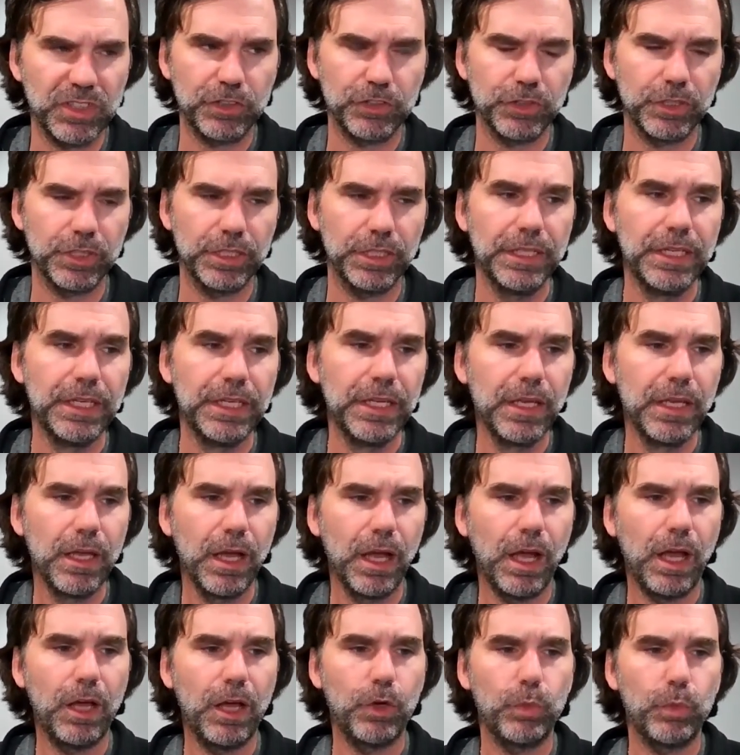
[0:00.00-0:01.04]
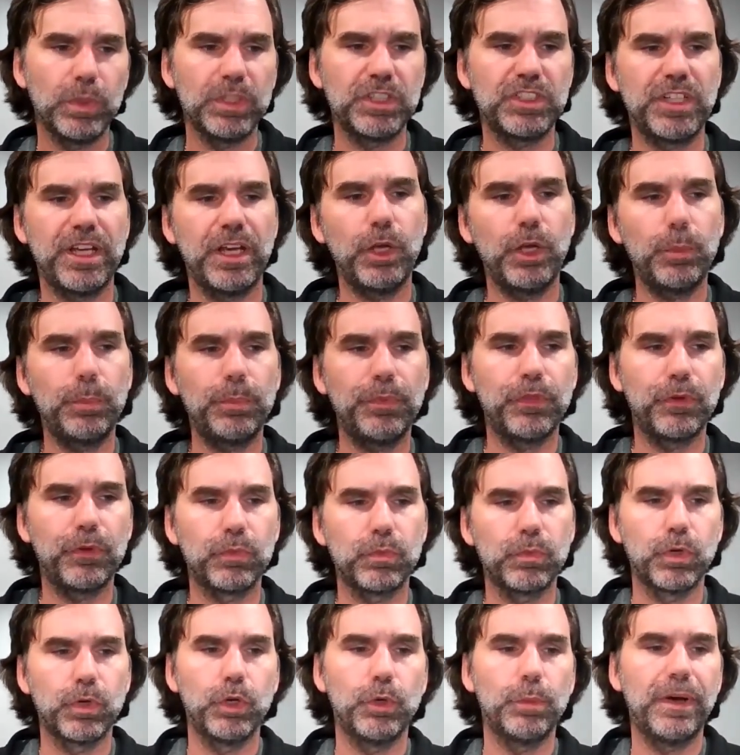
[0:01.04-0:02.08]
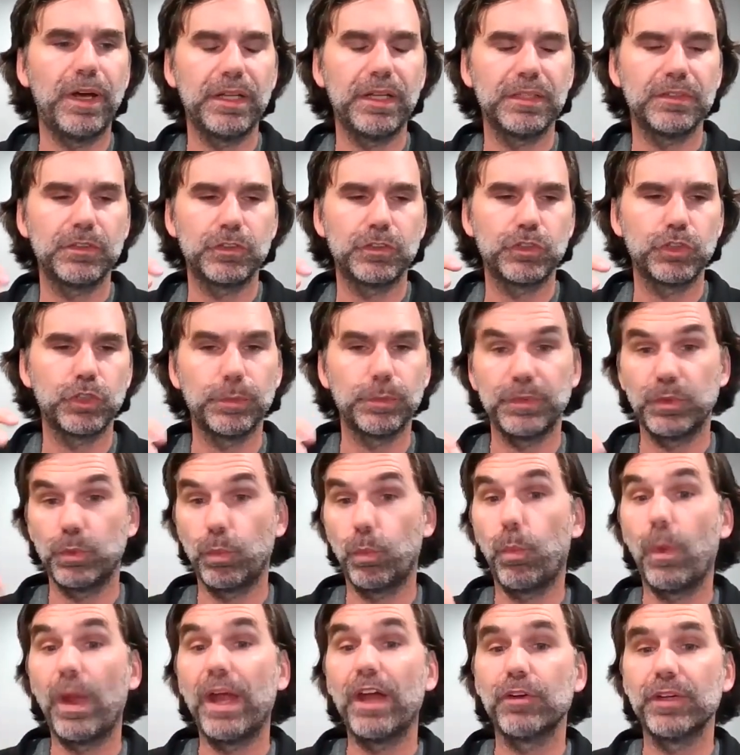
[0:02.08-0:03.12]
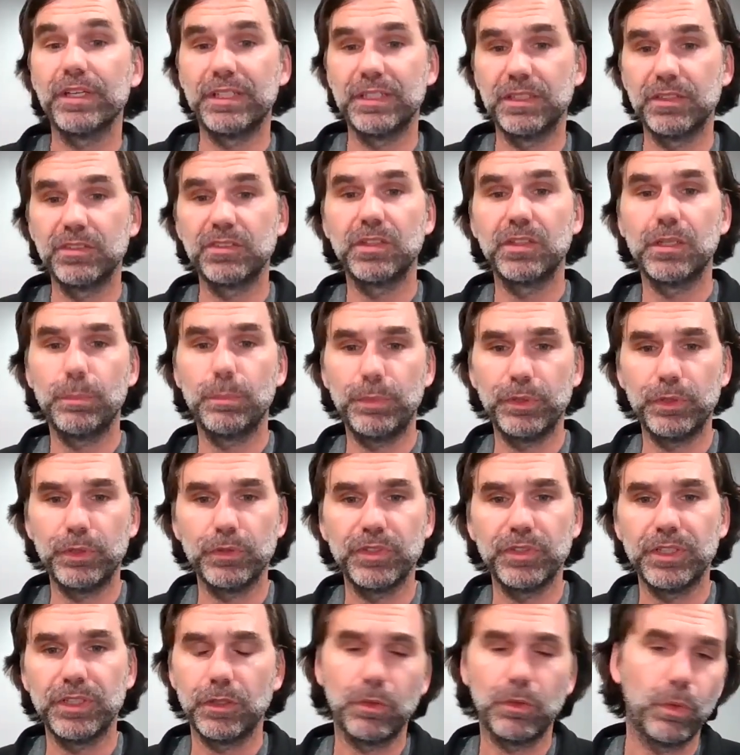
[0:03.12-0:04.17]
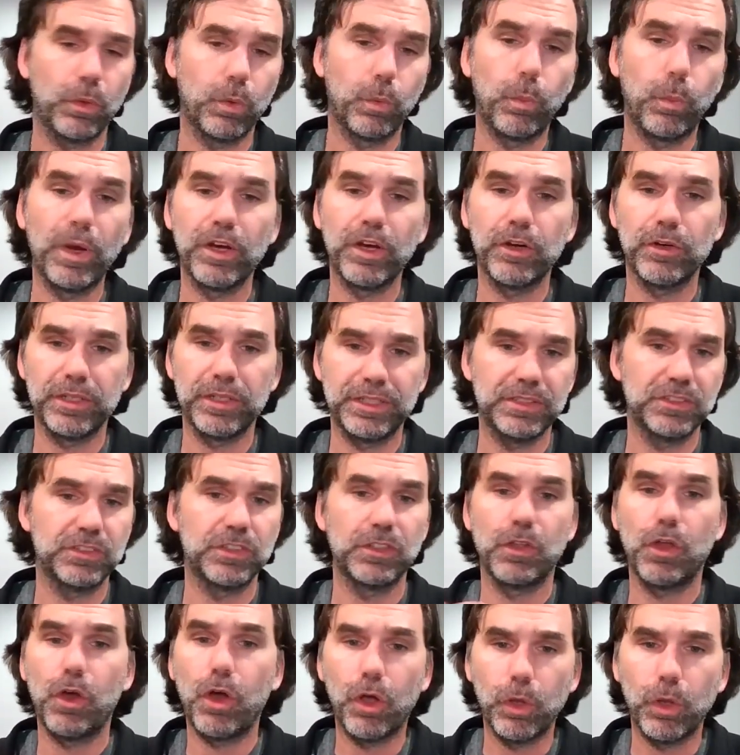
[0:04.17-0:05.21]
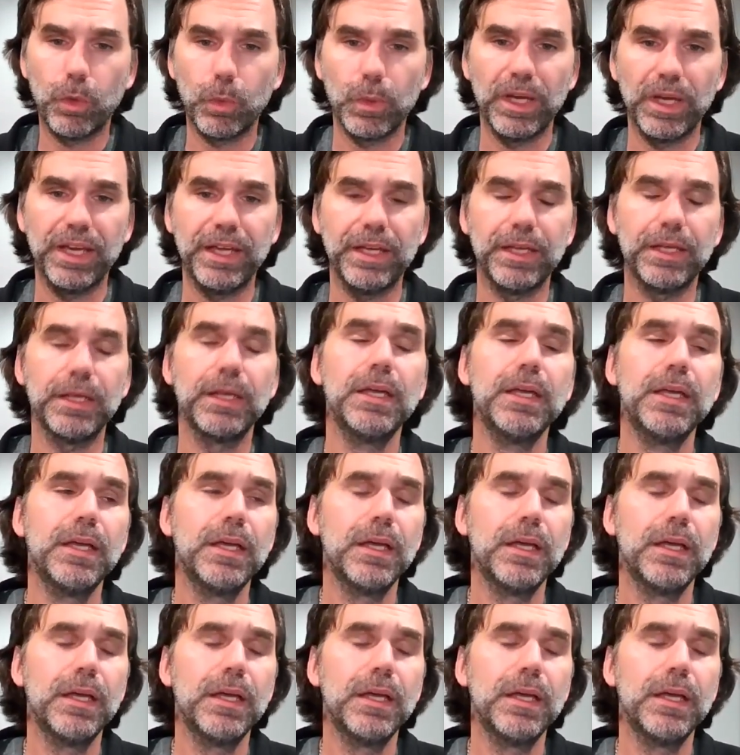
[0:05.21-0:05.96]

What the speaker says: cetera, which help the robot determine where it is in the building or where it is in the hallway.